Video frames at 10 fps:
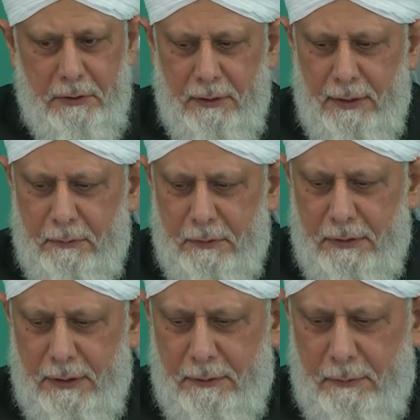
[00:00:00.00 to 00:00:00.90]
which would be
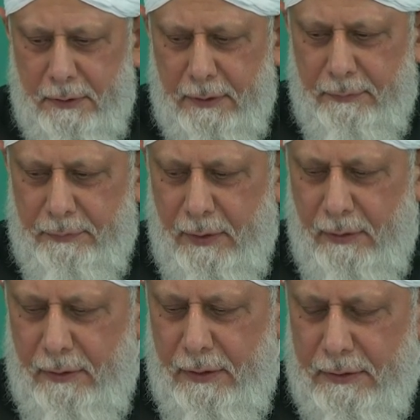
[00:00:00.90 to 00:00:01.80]
forgiven by Allah
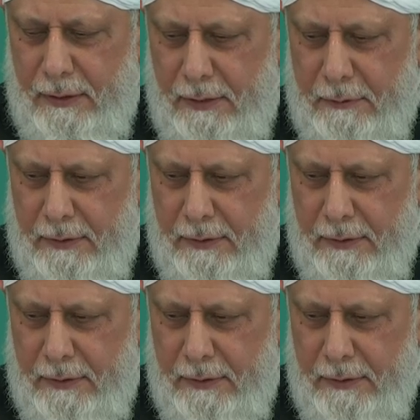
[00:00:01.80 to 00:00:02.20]
the Almighty.